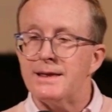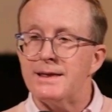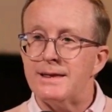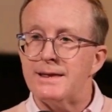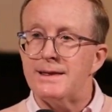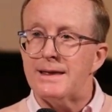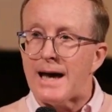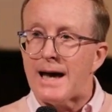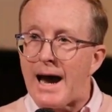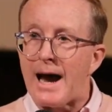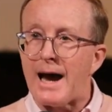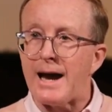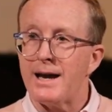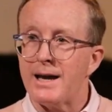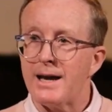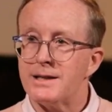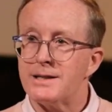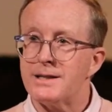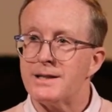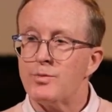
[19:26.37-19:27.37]
That
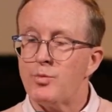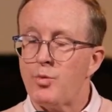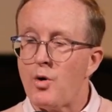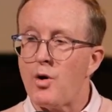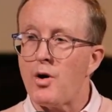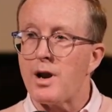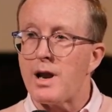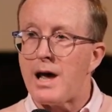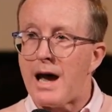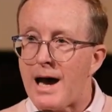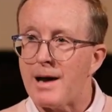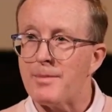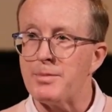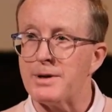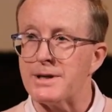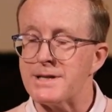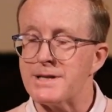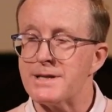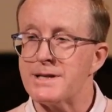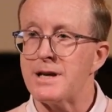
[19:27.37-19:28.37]
is what
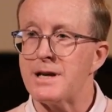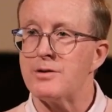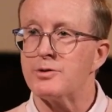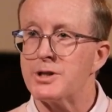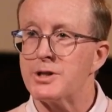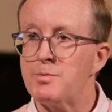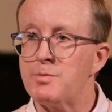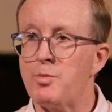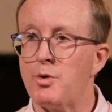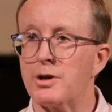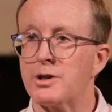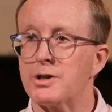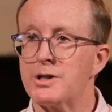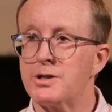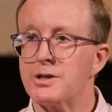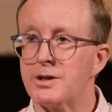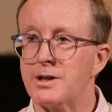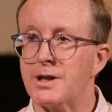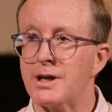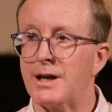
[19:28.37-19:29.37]
happens in response to
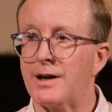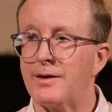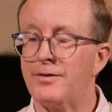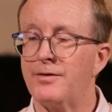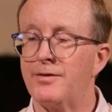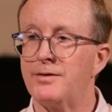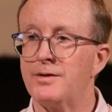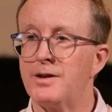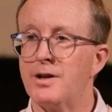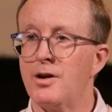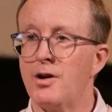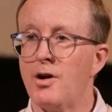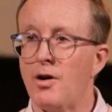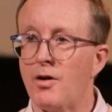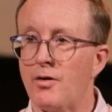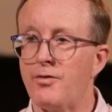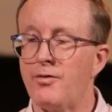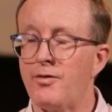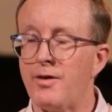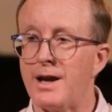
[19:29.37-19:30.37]
the gift of
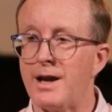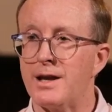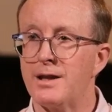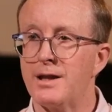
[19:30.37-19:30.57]
faith.